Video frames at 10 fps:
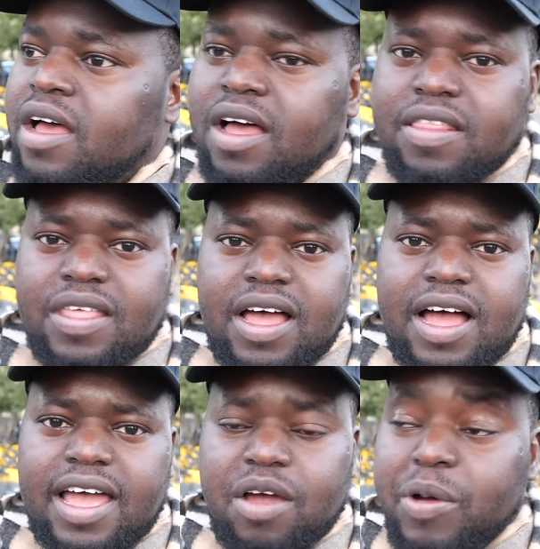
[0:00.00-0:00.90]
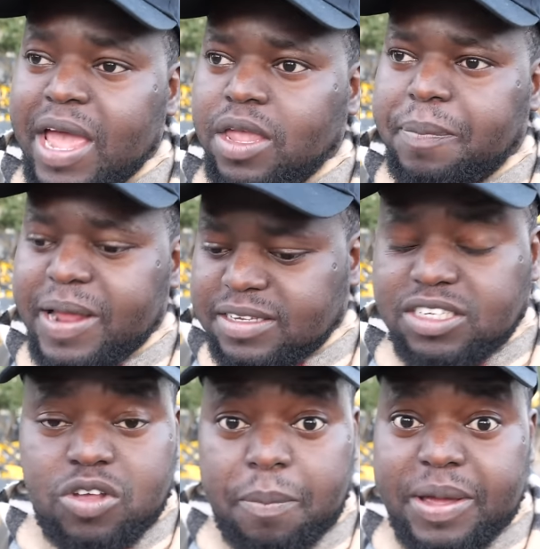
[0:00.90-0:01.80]
And it will get you
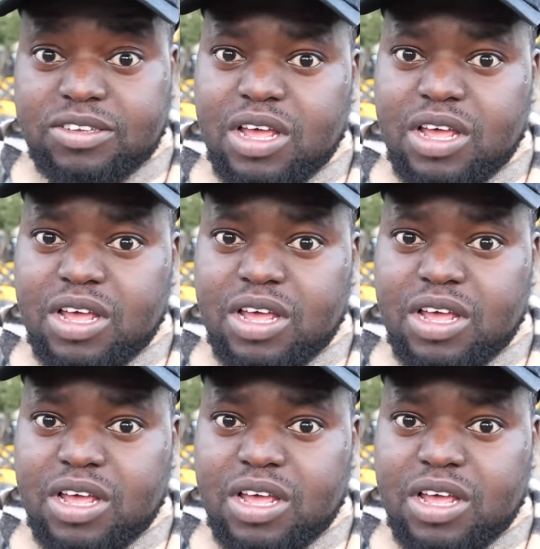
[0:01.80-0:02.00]
places compared to